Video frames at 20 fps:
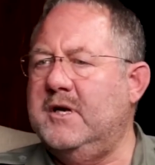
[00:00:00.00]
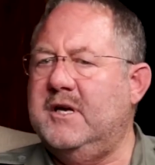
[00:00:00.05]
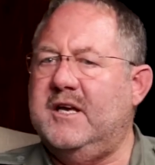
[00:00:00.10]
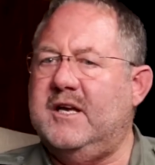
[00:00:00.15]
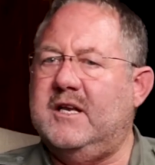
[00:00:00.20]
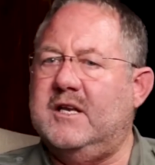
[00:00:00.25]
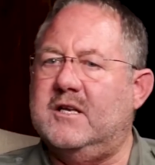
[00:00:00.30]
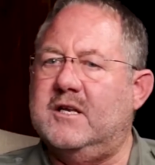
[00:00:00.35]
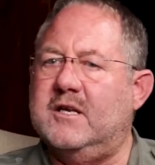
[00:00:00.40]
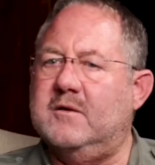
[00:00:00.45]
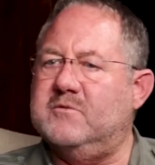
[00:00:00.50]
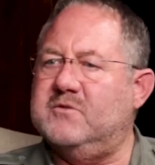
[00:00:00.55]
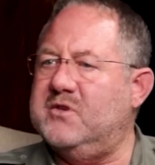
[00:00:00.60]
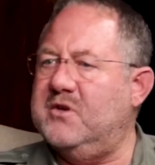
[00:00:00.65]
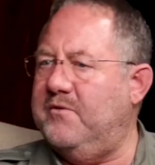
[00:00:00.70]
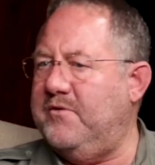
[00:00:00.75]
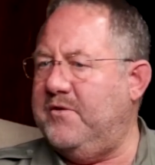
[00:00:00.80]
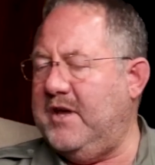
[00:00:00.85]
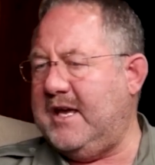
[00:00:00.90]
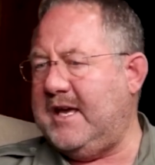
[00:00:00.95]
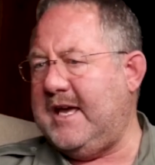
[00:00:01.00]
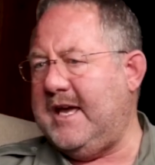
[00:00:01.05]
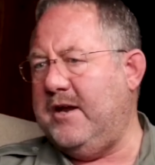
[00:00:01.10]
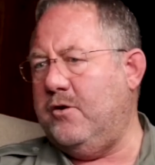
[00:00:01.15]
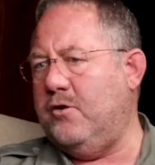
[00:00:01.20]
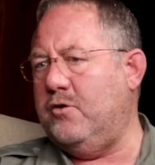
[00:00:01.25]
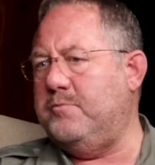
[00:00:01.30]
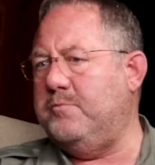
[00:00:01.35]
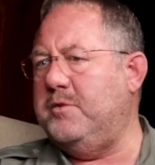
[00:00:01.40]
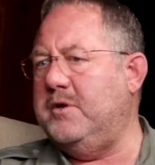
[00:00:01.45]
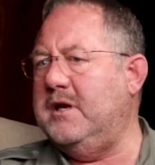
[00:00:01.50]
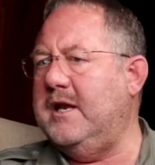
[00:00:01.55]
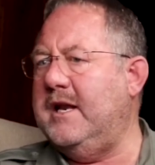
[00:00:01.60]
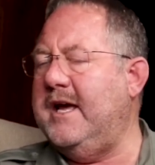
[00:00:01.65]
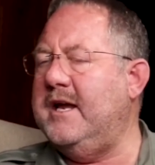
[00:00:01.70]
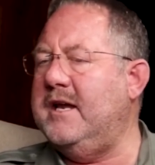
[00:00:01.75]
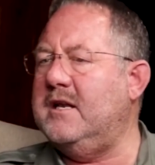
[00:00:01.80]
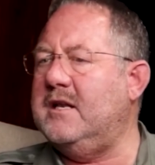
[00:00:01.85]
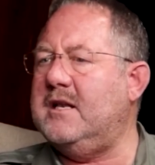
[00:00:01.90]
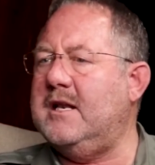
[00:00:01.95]
in terms of there cannot be
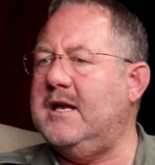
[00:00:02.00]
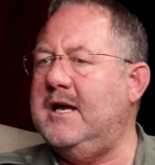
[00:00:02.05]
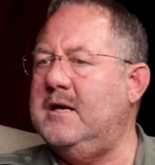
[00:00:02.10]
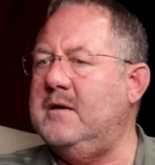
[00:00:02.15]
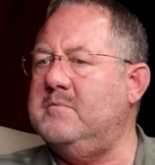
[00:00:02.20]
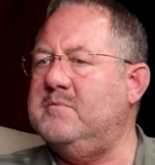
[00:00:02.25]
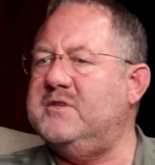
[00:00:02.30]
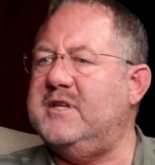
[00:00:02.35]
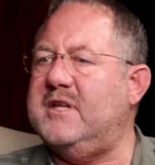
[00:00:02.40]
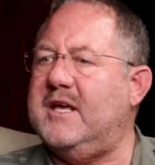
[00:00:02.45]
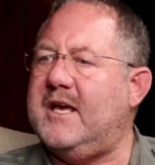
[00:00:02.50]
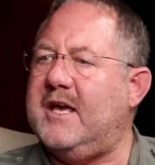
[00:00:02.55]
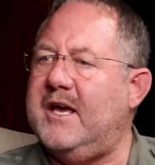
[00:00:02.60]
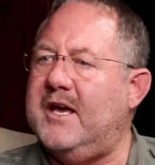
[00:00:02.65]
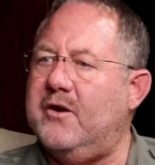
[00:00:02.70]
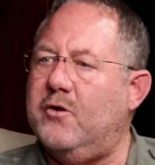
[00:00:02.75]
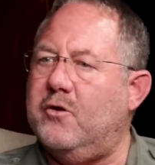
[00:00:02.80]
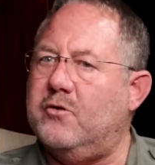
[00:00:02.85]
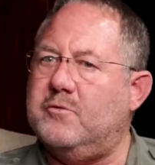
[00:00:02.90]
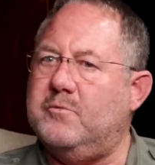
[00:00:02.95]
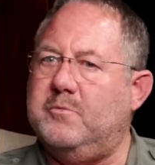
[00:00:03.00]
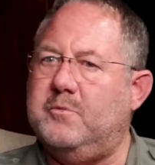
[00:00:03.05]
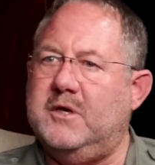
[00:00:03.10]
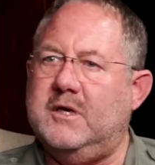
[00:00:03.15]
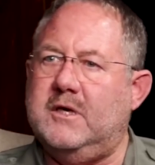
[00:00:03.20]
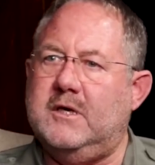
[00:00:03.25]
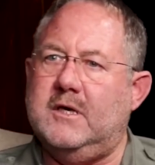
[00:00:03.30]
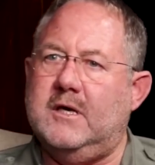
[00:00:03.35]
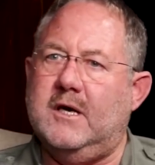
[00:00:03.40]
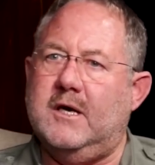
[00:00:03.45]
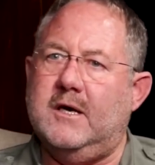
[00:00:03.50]
land claims, there cannot be